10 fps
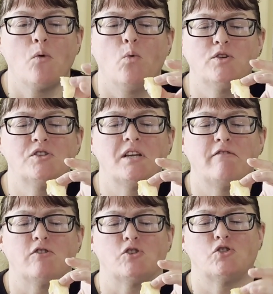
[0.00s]
Woodsy
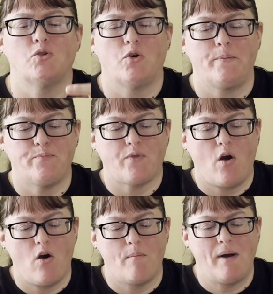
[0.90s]
for sure.
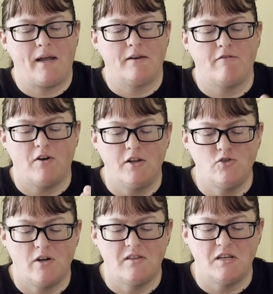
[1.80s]
Oh man, if I
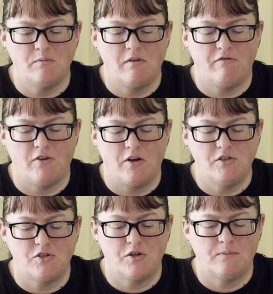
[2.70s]
tried this bit
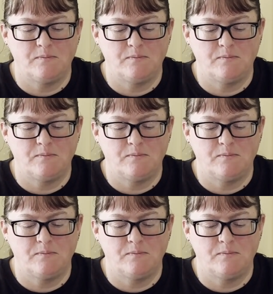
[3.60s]
first,